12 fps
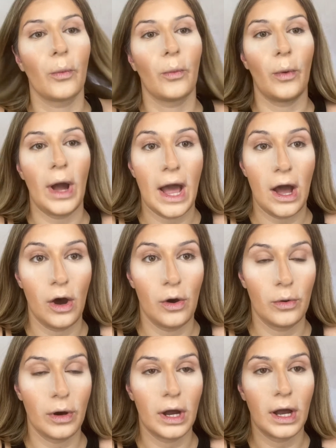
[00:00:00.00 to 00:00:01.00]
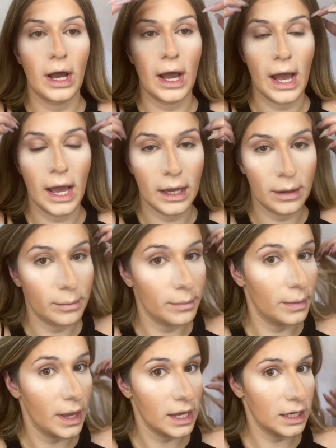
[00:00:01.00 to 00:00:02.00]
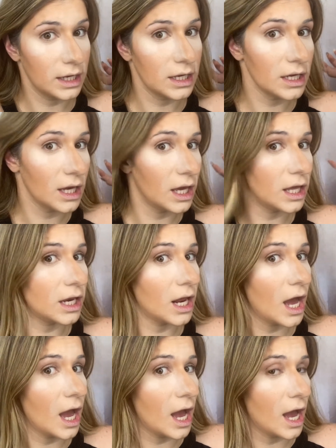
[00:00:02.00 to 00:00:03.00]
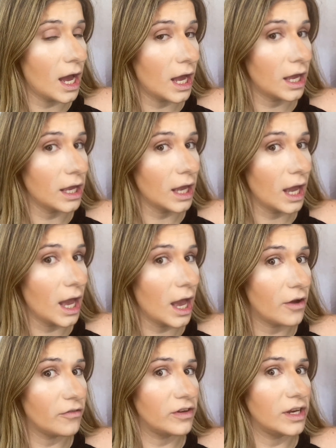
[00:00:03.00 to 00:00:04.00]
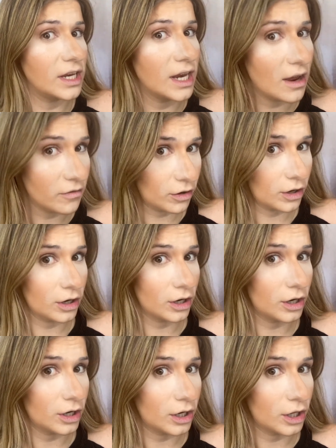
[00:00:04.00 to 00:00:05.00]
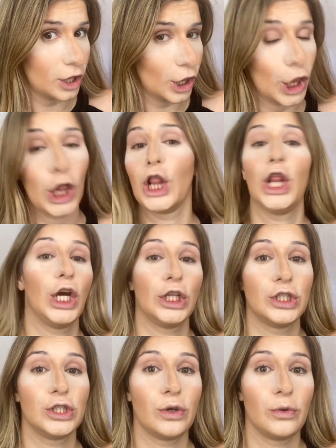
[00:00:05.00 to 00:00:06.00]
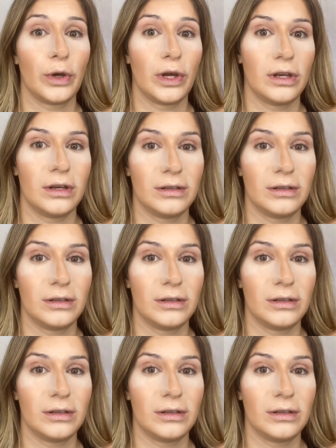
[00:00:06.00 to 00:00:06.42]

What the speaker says: Wow, I am baking and I have never looked so good.